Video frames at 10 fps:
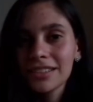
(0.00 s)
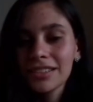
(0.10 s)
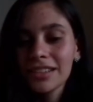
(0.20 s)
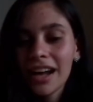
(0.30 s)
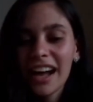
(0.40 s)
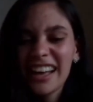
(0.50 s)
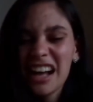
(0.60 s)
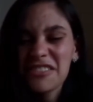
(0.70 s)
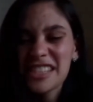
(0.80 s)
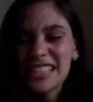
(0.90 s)
have
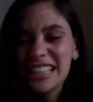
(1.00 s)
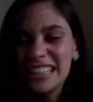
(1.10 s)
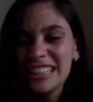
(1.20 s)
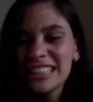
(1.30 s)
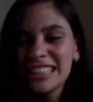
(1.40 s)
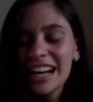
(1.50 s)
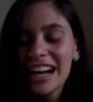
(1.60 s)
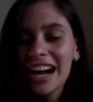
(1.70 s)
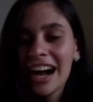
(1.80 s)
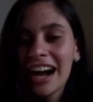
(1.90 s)
seen,
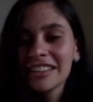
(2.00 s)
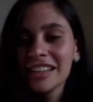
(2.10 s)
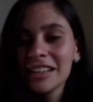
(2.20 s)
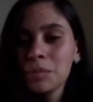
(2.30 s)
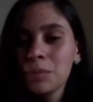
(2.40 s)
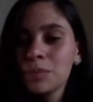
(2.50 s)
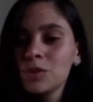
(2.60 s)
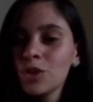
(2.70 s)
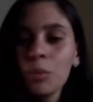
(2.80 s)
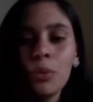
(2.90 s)
they
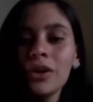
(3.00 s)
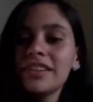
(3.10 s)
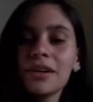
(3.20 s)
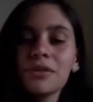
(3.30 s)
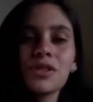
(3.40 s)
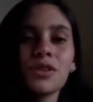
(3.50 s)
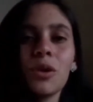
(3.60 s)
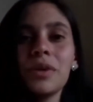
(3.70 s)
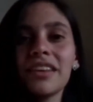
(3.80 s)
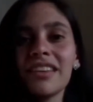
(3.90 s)
don't point out so many
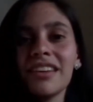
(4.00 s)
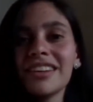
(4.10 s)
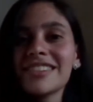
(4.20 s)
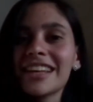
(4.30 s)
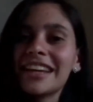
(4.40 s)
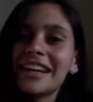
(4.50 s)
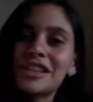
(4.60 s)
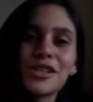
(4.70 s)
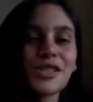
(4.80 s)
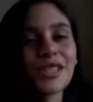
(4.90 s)
things, and I just